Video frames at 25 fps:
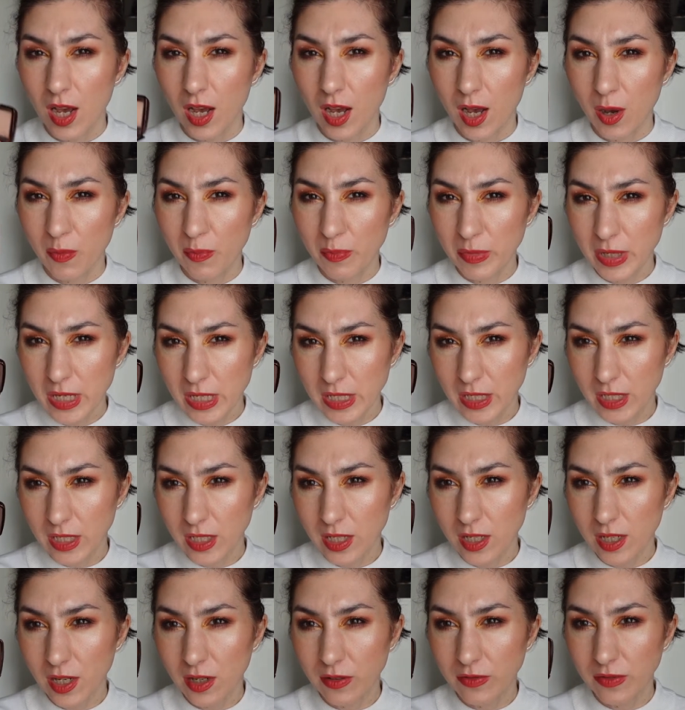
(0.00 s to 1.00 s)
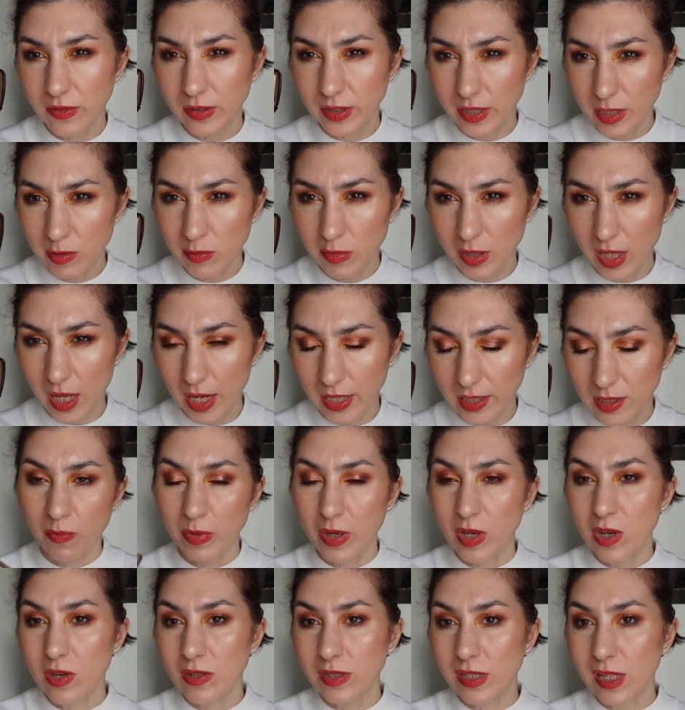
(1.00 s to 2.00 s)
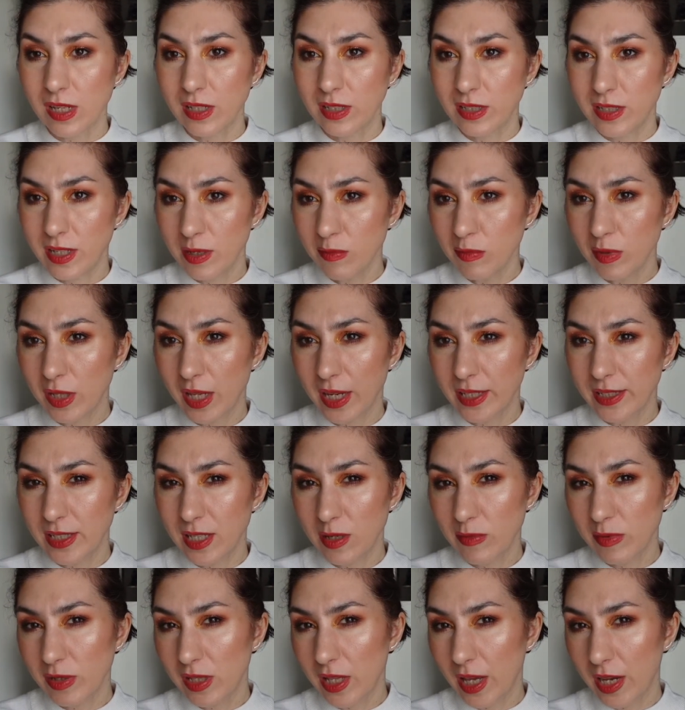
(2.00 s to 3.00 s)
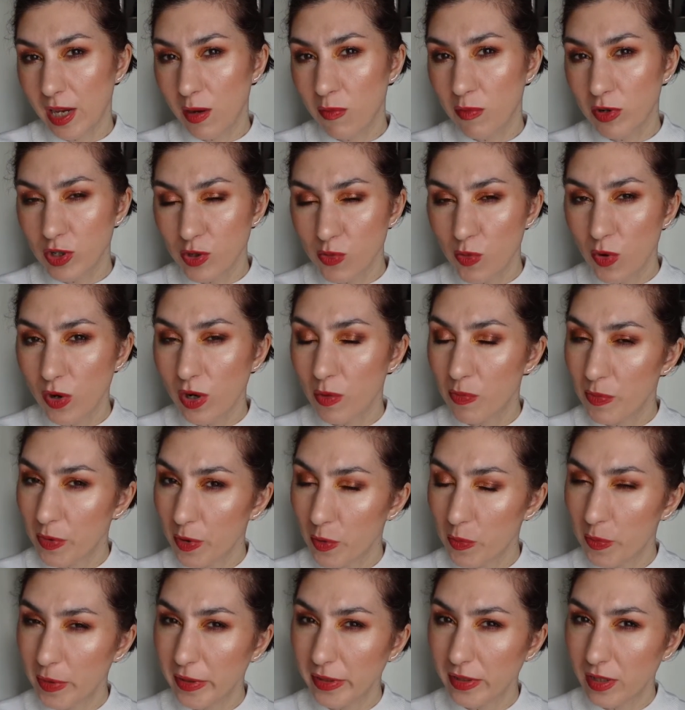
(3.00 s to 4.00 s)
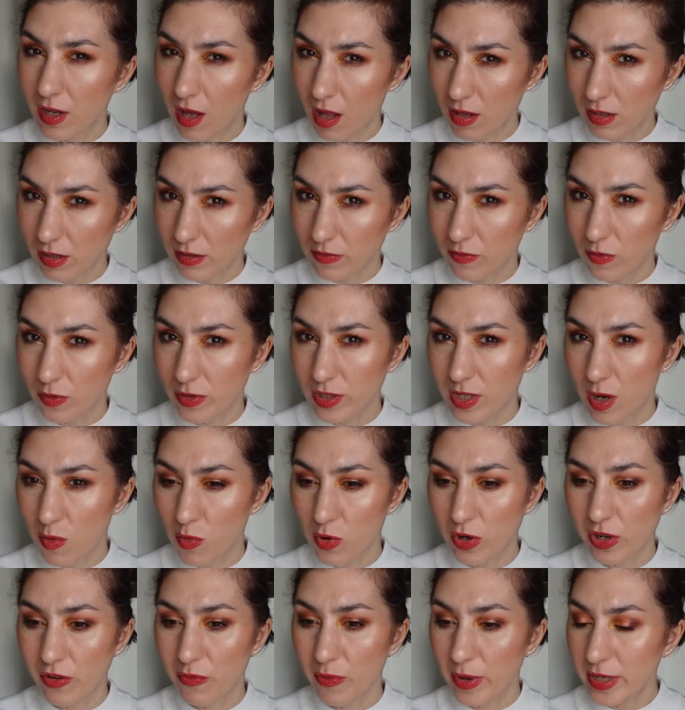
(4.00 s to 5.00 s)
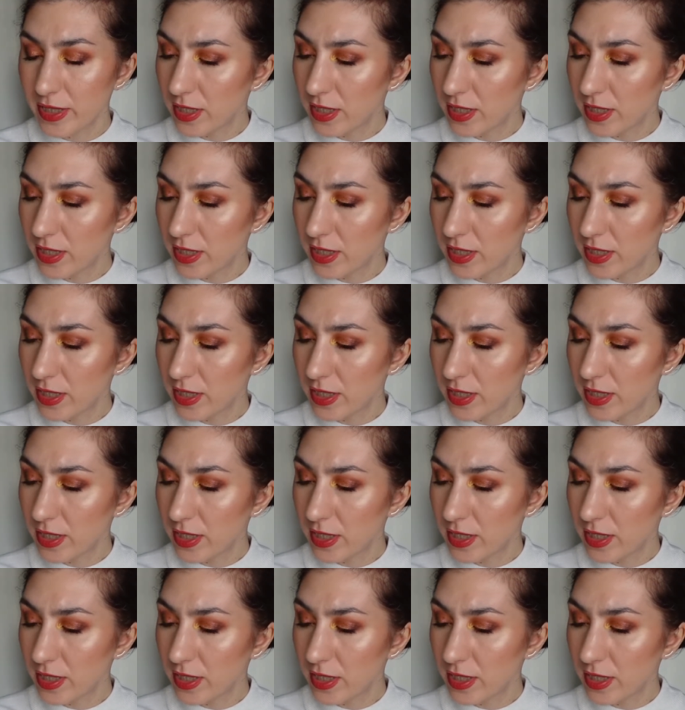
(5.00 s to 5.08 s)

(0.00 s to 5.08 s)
a mini of dim light because dim light seems like a much more appropriate color for someone of my